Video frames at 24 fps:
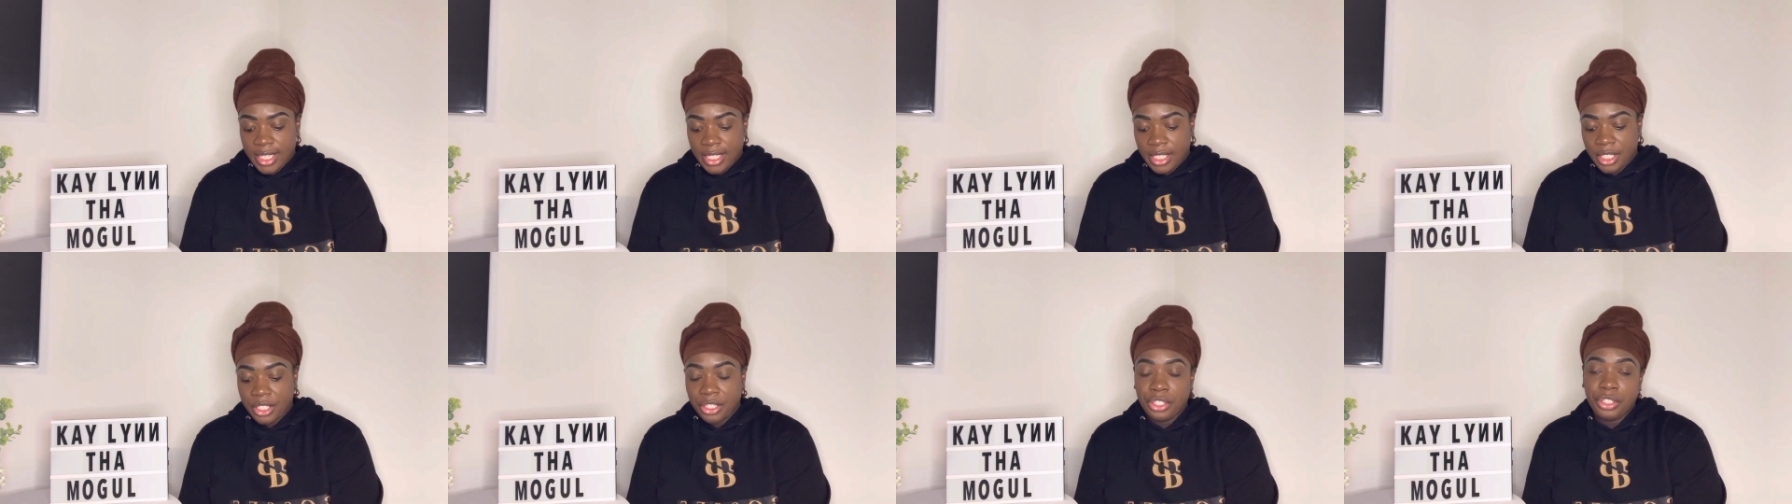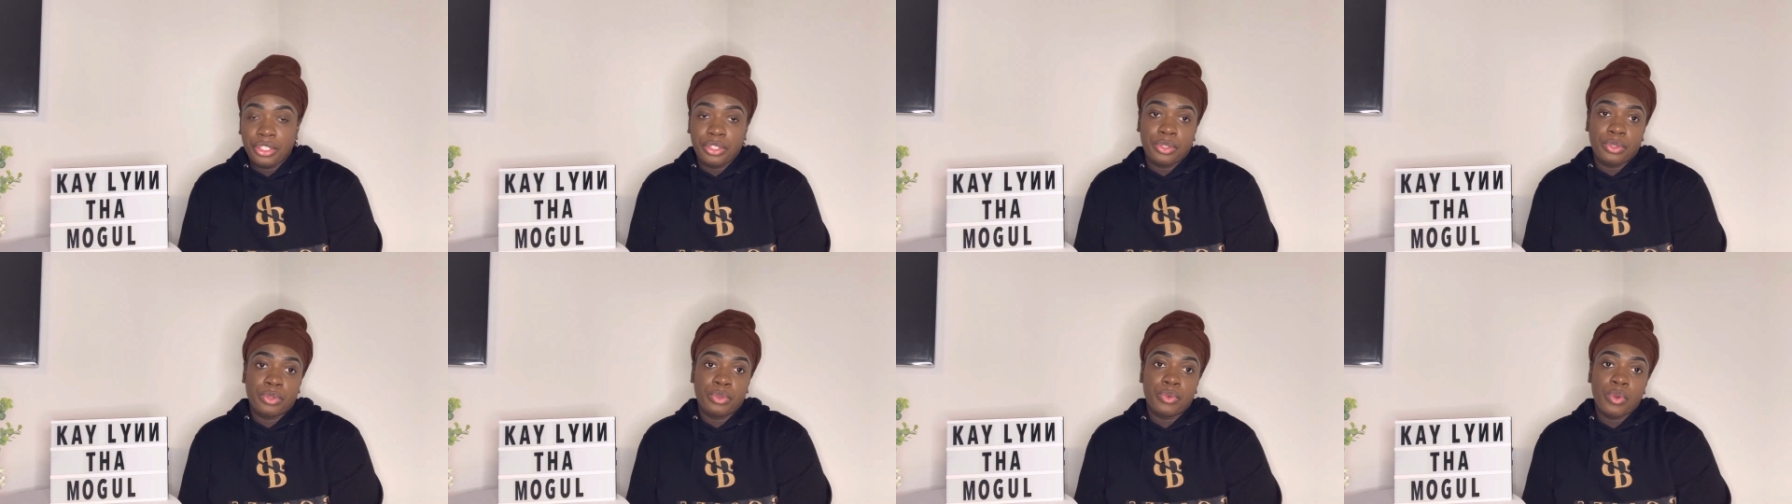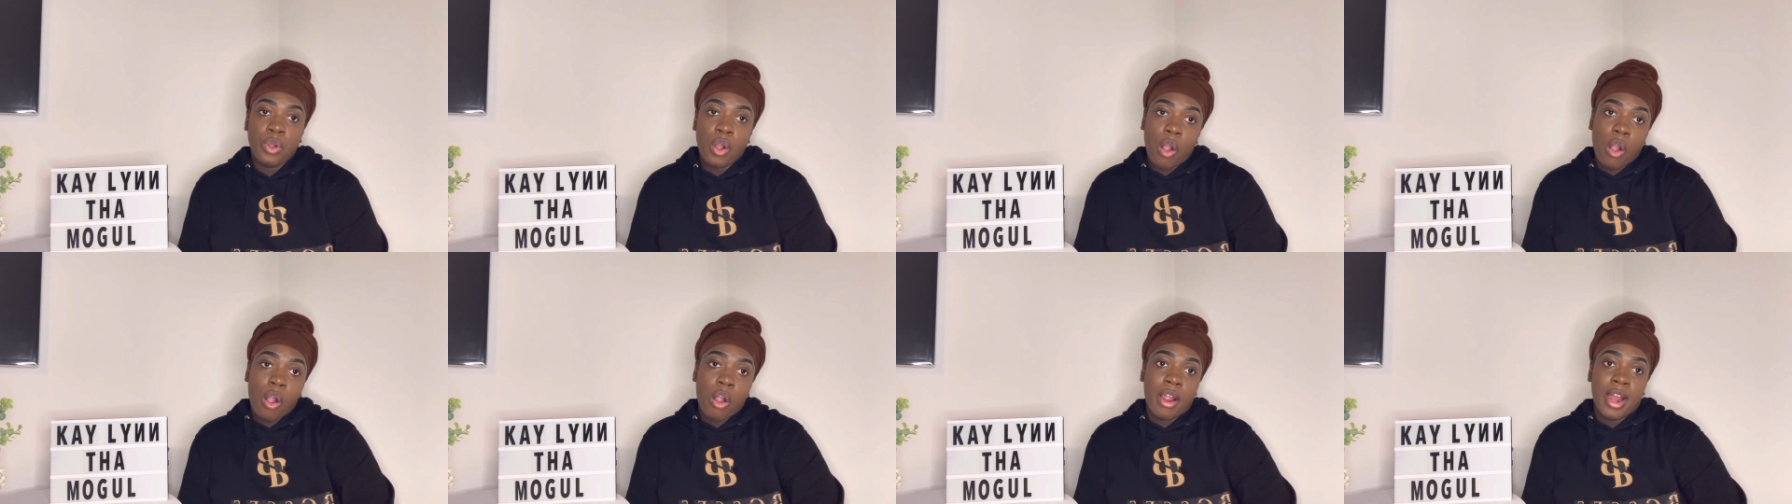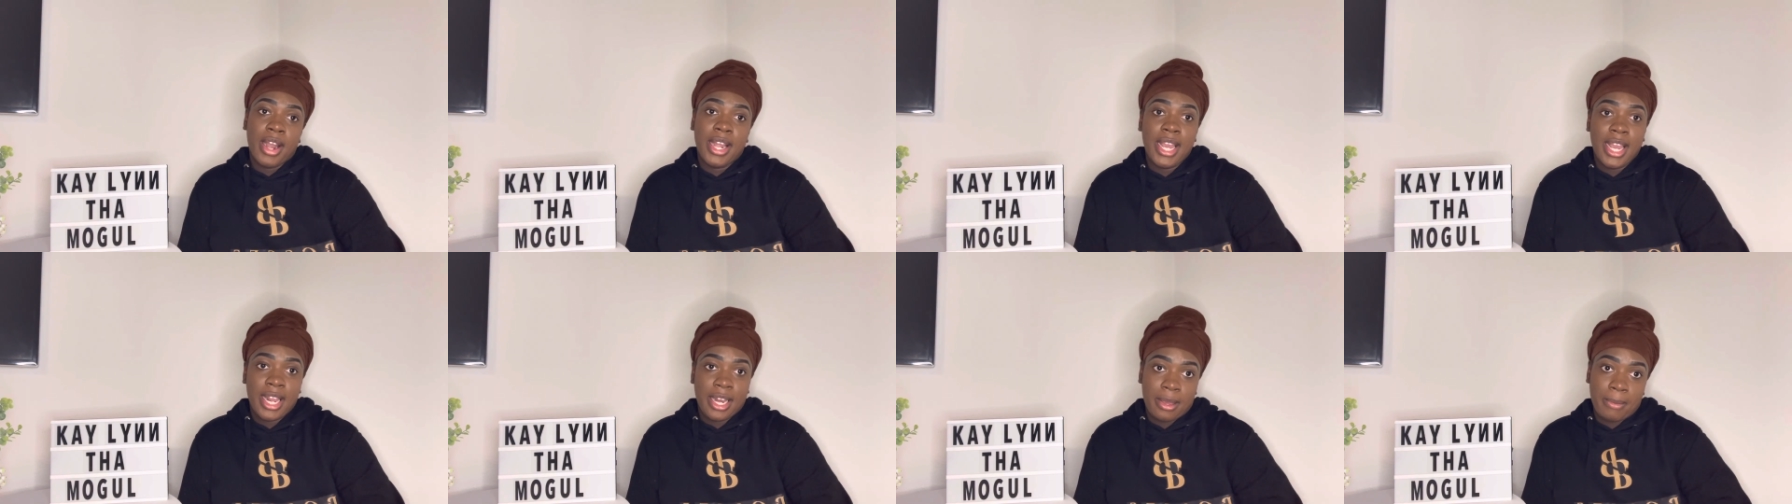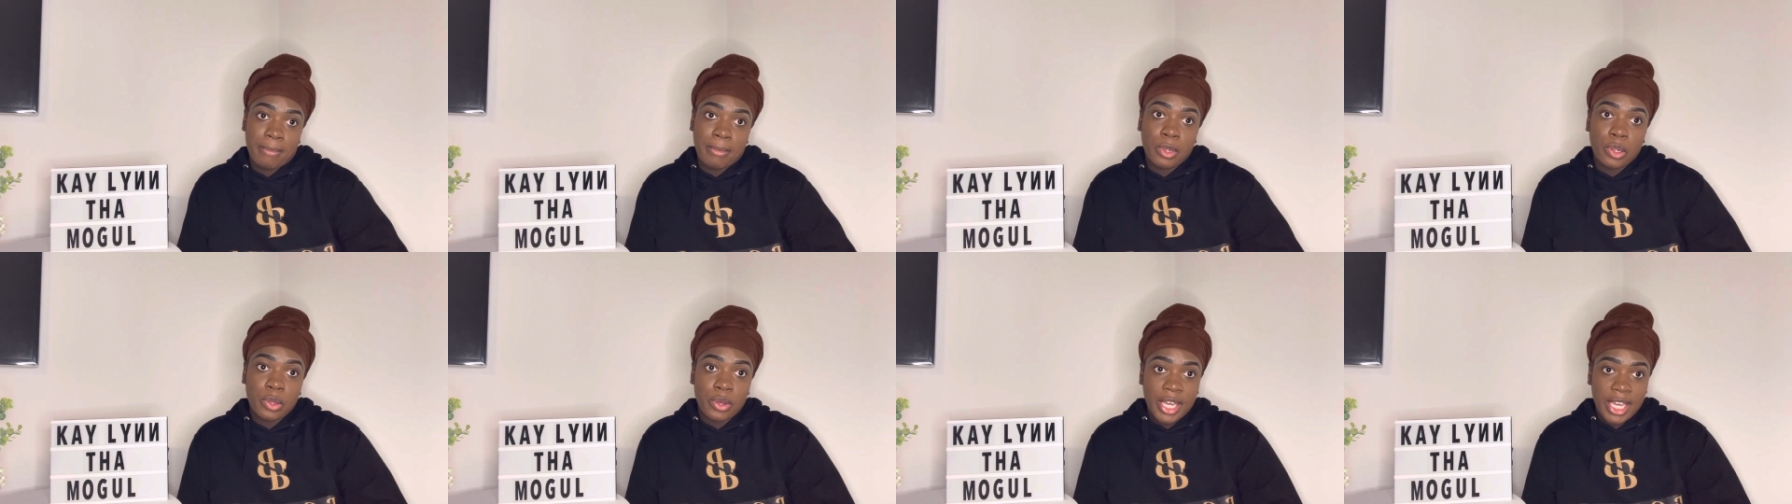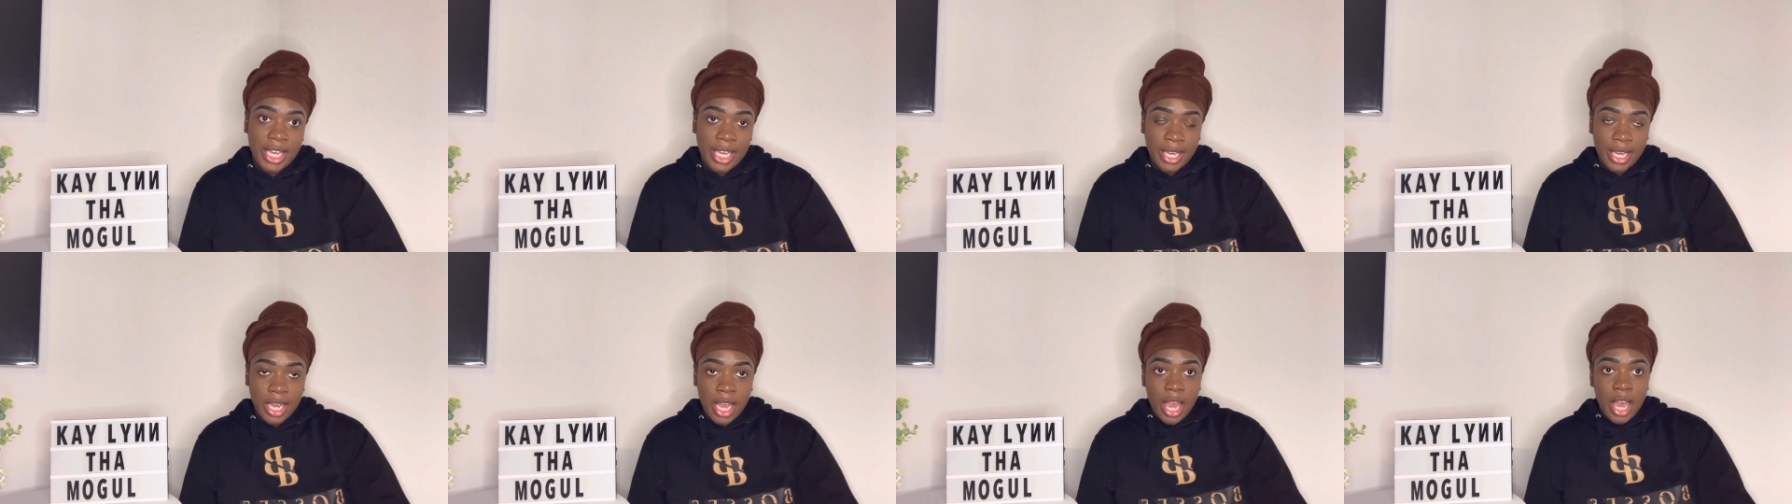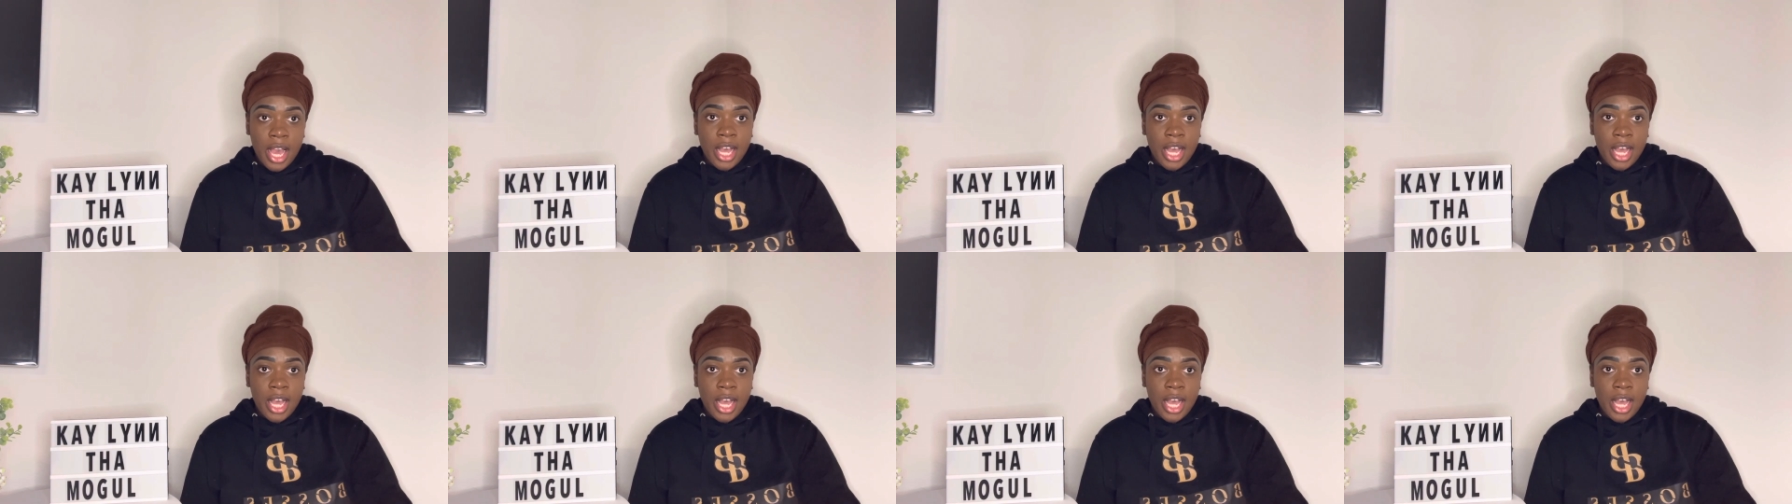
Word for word: since you aren't an employee.